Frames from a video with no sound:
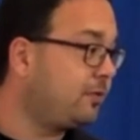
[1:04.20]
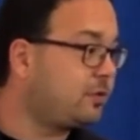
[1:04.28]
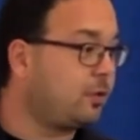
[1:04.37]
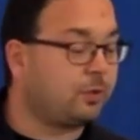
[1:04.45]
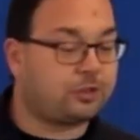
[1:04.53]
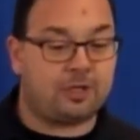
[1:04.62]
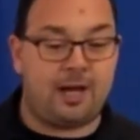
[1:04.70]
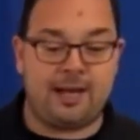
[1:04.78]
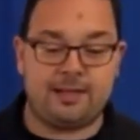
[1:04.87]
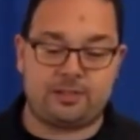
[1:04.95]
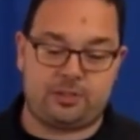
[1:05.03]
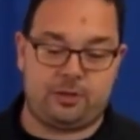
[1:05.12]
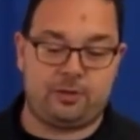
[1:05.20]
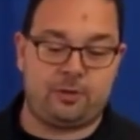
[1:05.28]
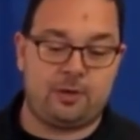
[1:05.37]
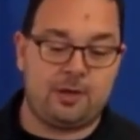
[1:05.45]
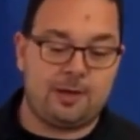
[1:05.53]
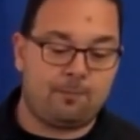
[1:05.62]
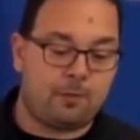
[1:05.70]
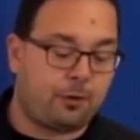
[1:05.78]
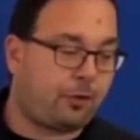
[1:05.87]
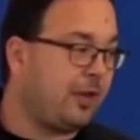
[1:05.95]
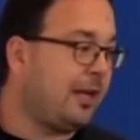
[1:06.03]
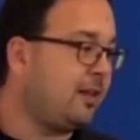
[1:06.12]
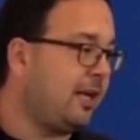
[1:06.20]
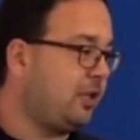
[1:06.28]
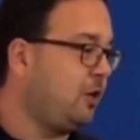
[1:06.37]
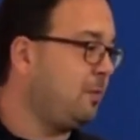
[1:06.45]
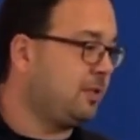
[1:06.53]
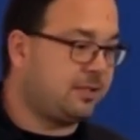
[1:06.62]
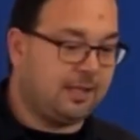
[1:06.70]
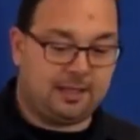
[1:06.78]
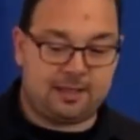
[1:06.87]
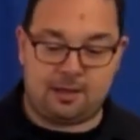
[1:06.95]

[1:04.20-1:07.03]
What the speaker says: So we're trying to think like humans think.